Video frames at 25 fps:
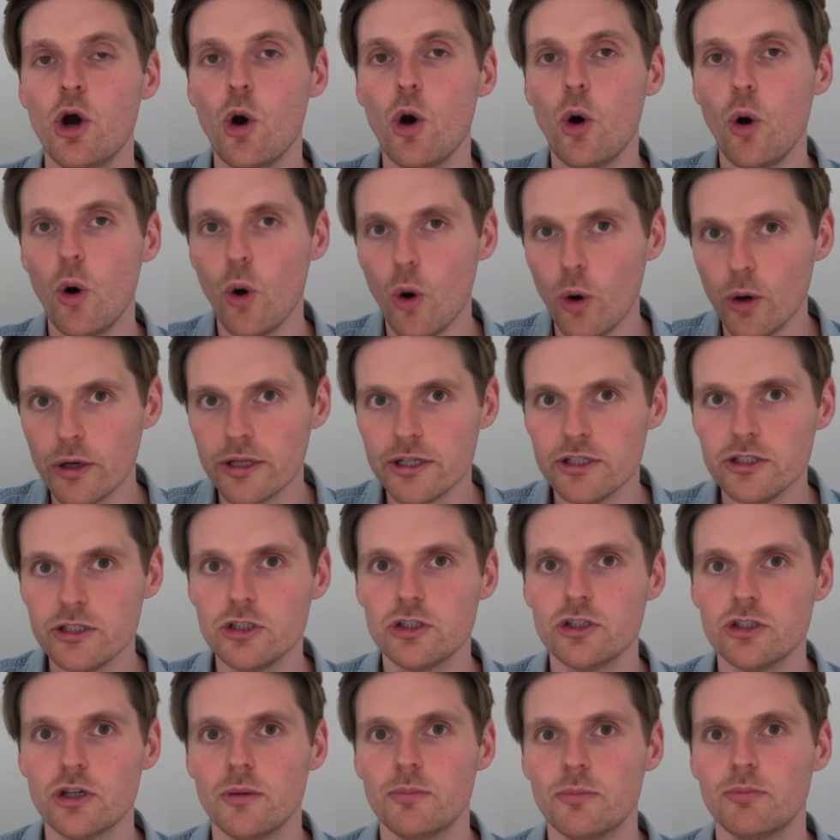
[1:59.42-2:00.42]
Audit your
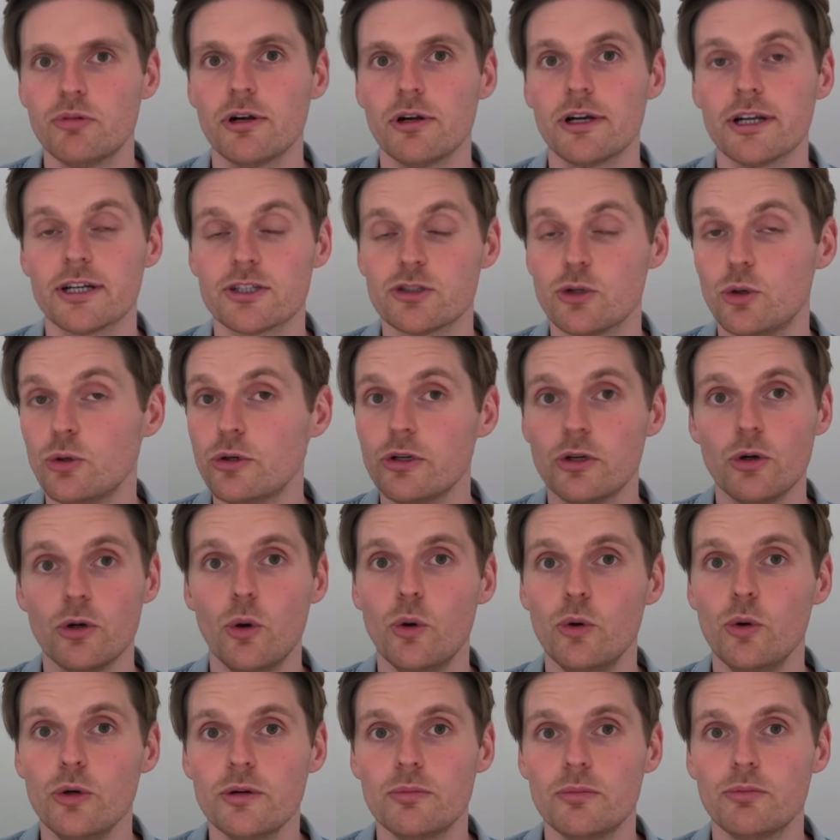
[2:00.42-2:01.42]
top products, audit
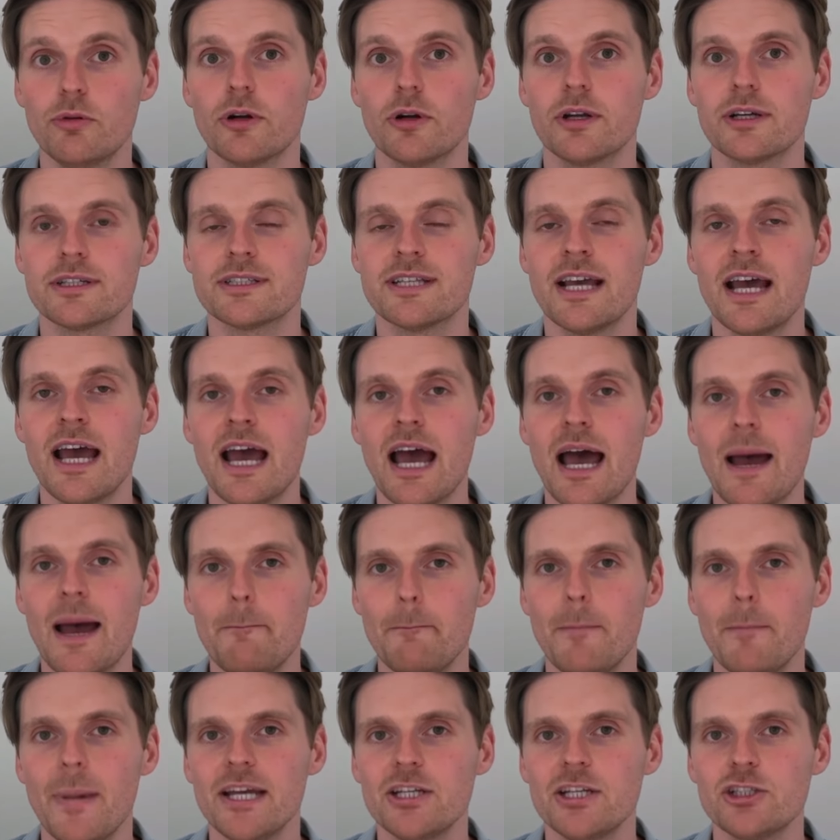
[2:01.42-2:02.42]
all your products, and
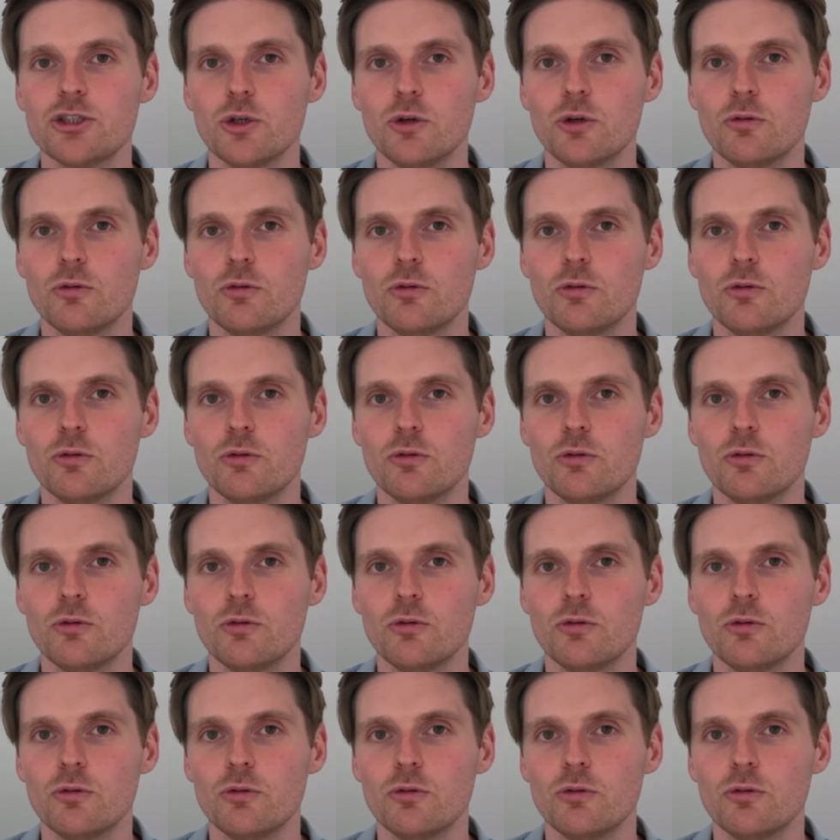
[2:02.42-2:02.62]
make sure